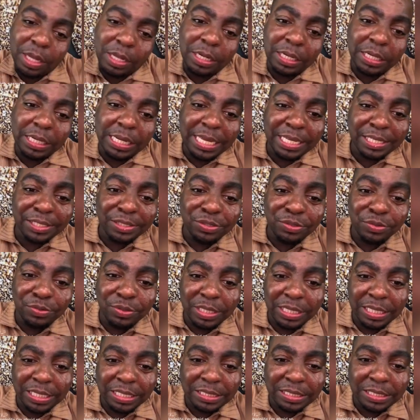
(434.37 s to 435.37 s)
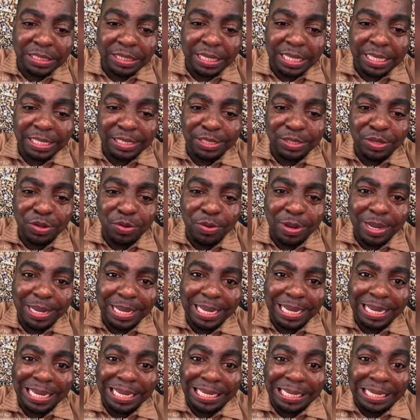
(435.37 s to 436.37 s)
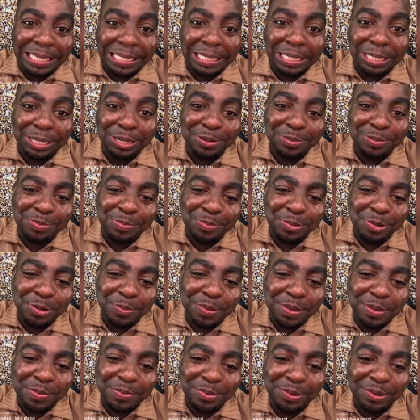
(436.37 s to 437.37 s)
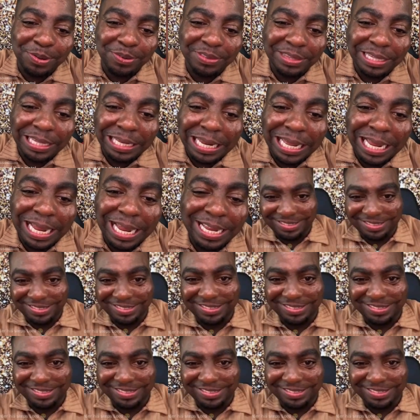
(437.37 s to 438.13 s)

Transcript: Let's do this. Let's go ahead and get a couple more people on the line.